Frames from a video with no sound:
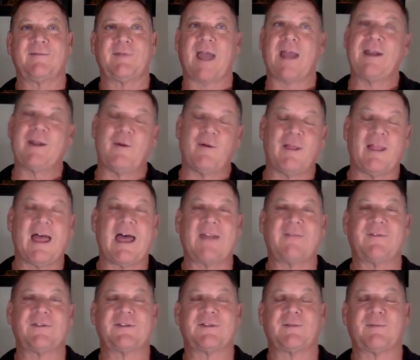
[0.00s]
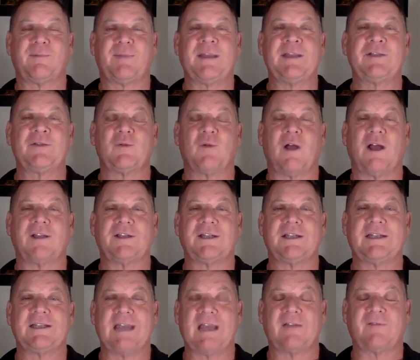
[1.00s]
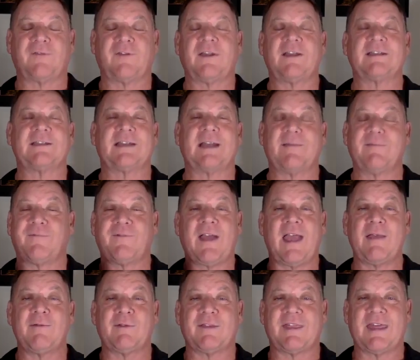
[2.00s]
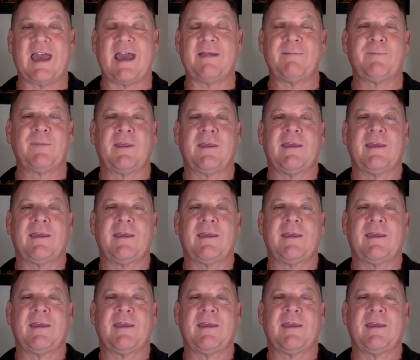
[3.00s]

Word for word: I know a lot of us are binge watching Netflix, and I'm fine with that.